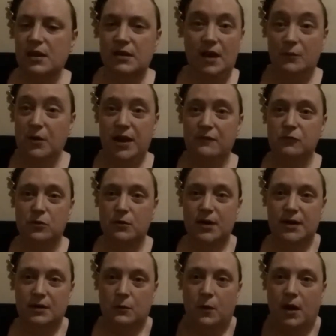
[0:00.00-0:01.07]
I would have no
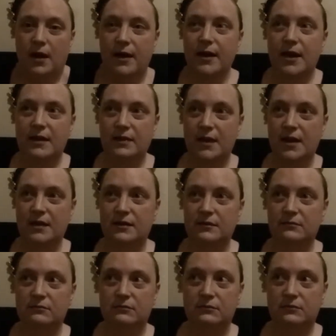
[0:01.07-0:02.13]
idea why. And then
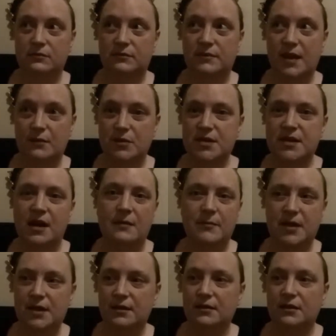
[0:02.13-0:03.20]
they would tell
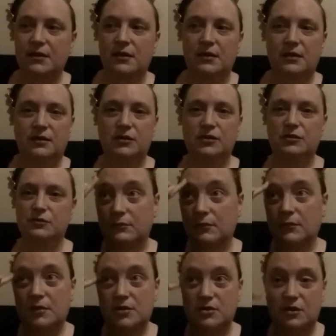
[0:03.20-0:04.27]
me, you
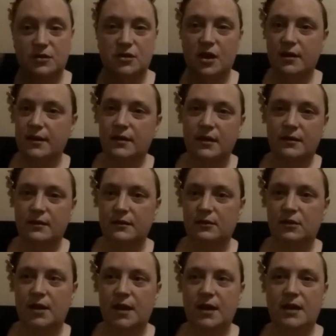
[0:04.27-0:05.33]
started talking like a little
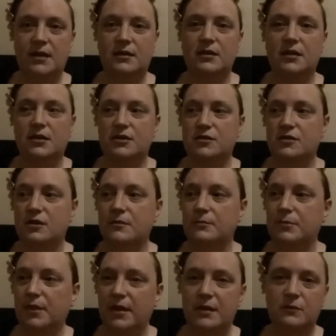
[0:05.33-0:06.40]
kid, you
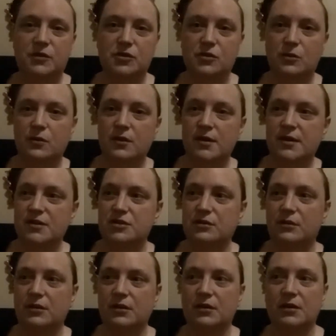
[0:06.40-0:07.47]
started playing with toys,
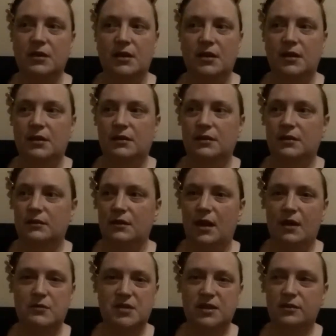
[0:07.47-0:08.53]

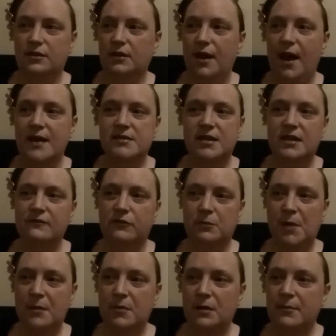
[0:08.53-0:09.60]
I was either asking for
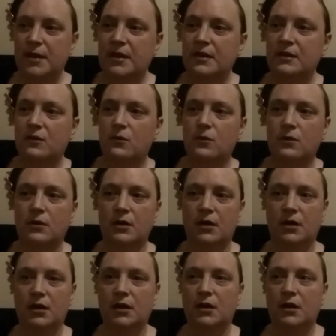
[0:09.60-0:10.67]
my mommy
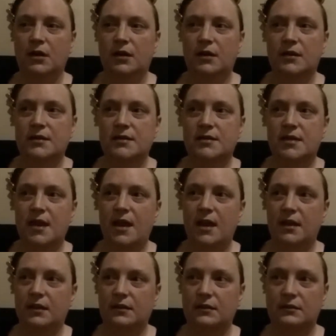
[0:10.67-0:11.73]
or
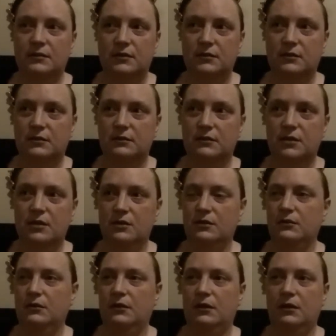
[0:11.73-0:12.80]
saying,
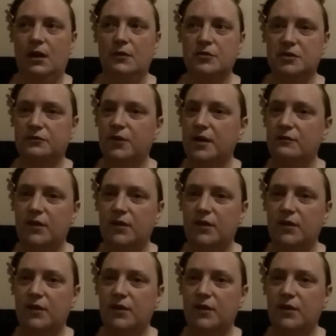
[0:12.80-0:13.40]
I was afraid